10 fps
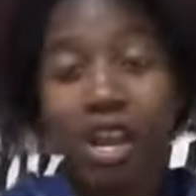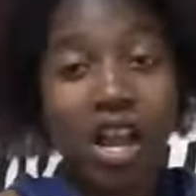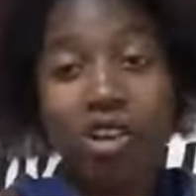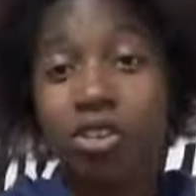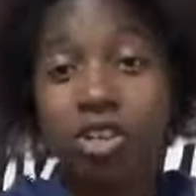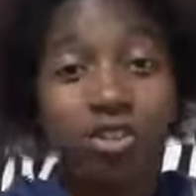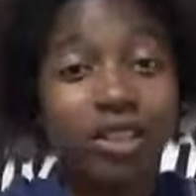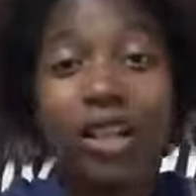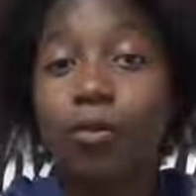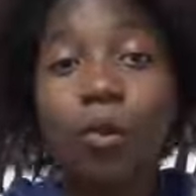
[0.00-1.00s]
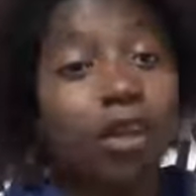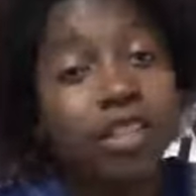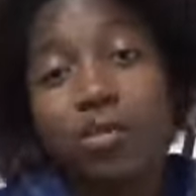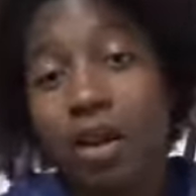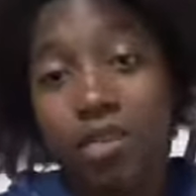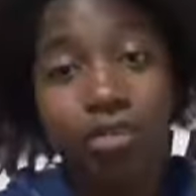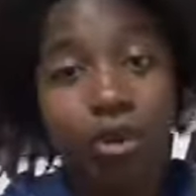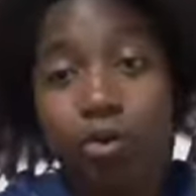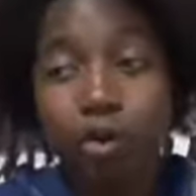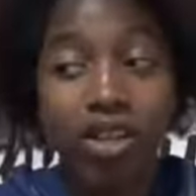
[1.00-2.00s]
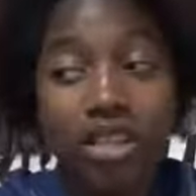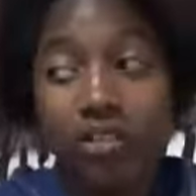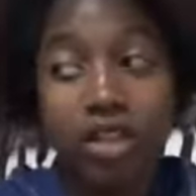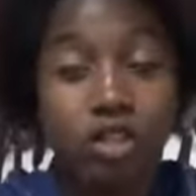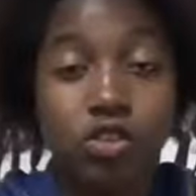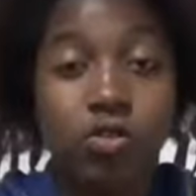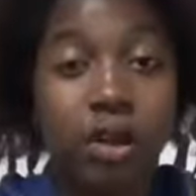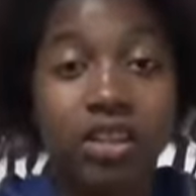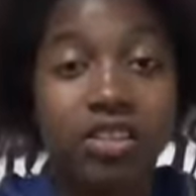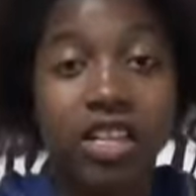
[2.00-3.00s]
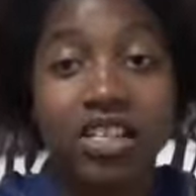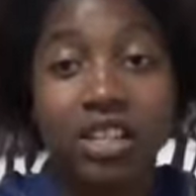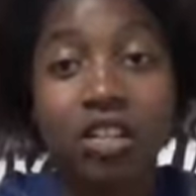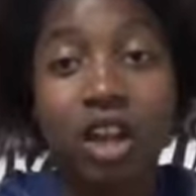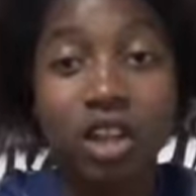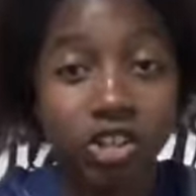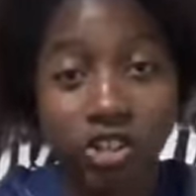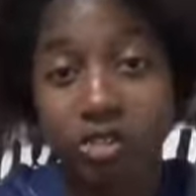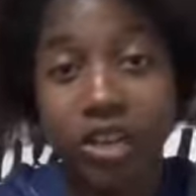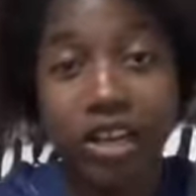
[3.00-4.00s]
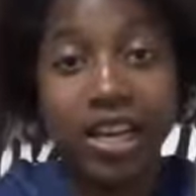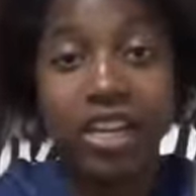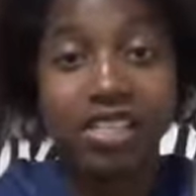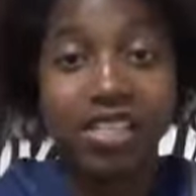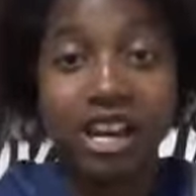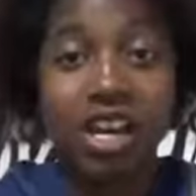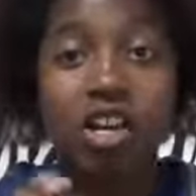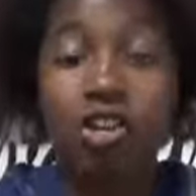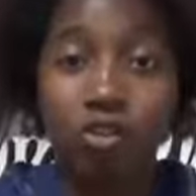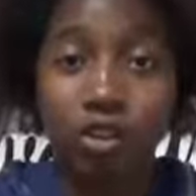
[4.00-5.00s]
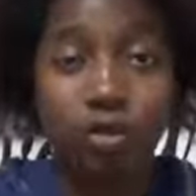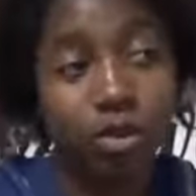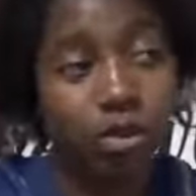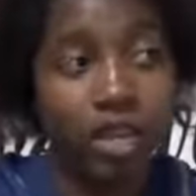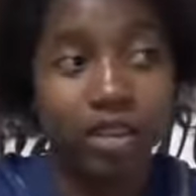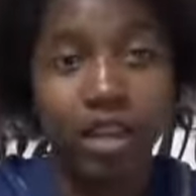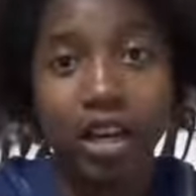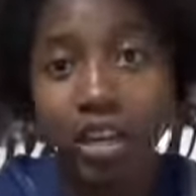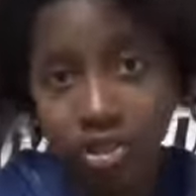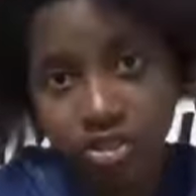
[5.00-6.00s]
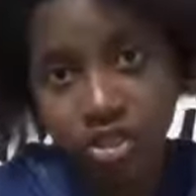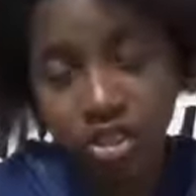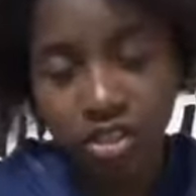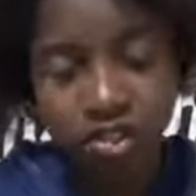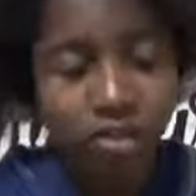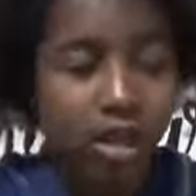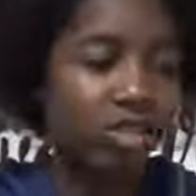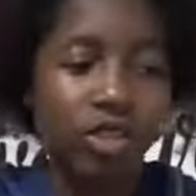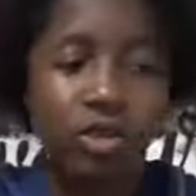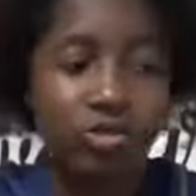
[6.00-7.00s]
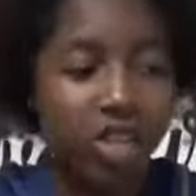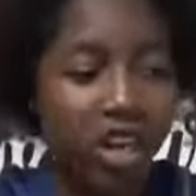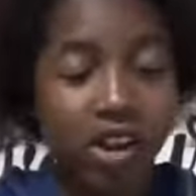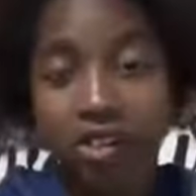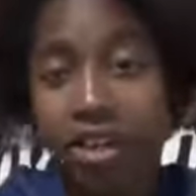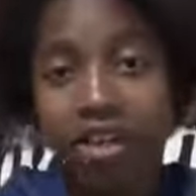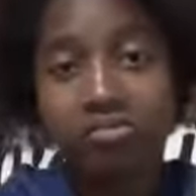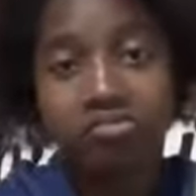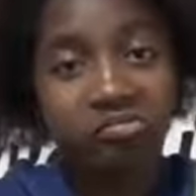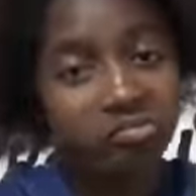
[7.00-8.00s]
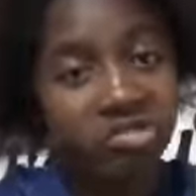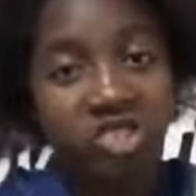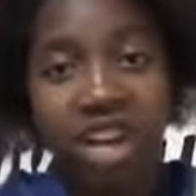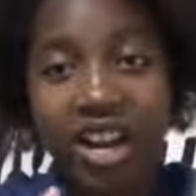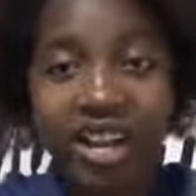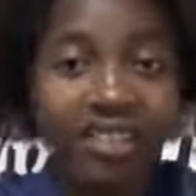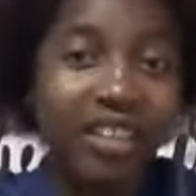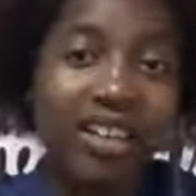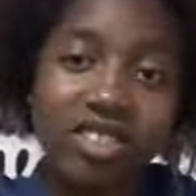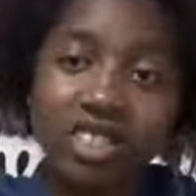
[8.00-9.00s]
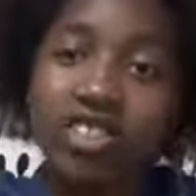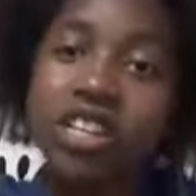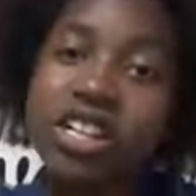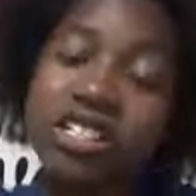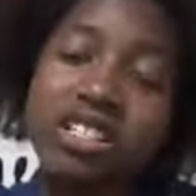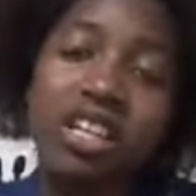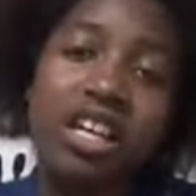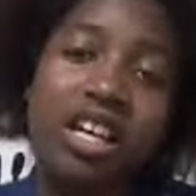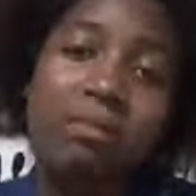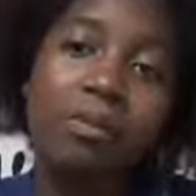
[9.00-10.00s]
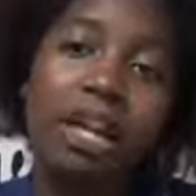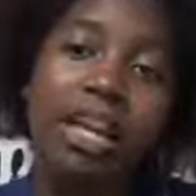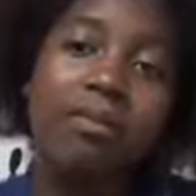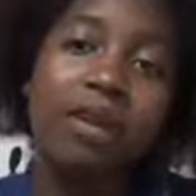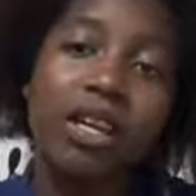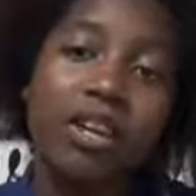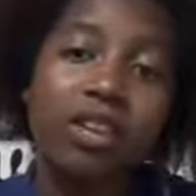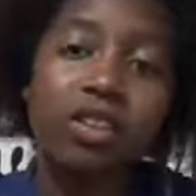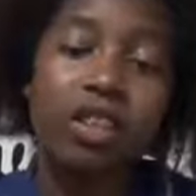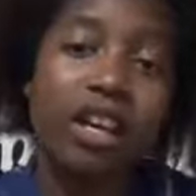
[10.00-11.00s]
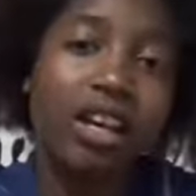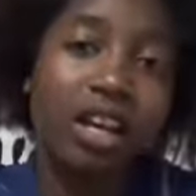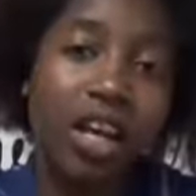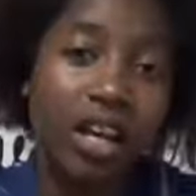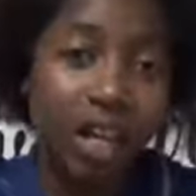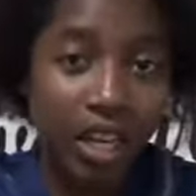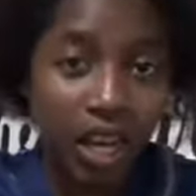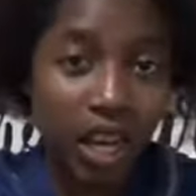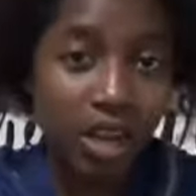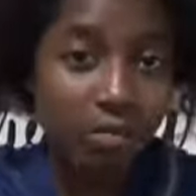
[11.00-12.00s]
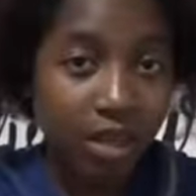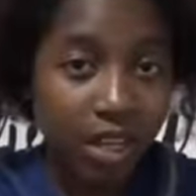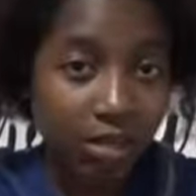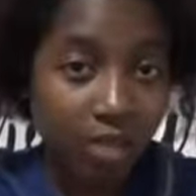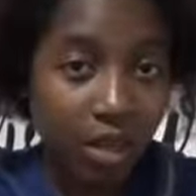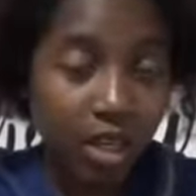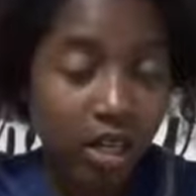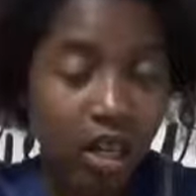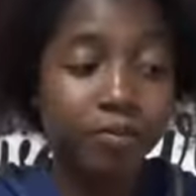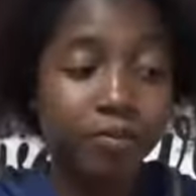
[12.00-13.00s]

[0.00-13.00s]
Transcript: I only do it like once a month or once every 2 months. It's a luxury and it's not a normal thing that I usually do. So dairy, try like decreasing it maybe, or like cutting it out might work.